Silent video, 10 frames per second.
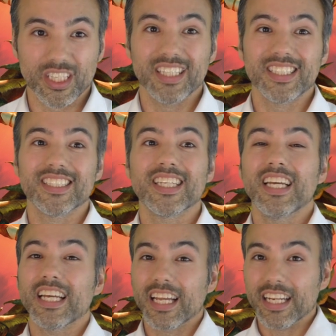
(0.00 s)
And this is
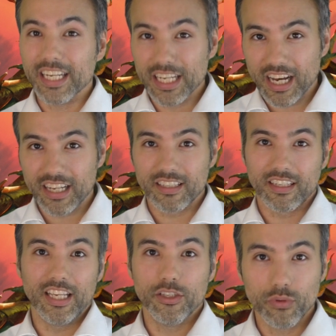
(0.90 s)

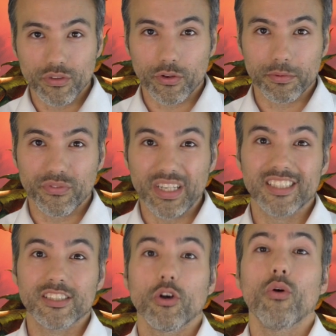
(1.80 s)
not a uniform effect.
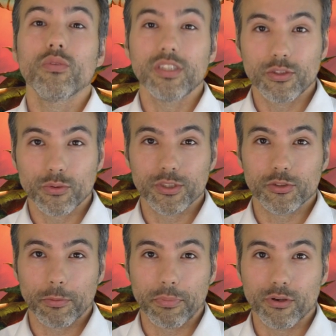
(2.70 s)
This is only towards
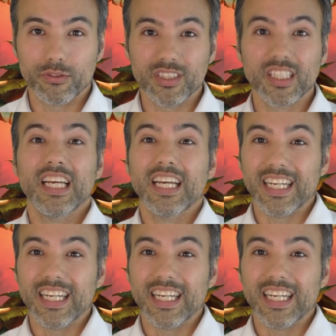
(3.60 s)
your opponents.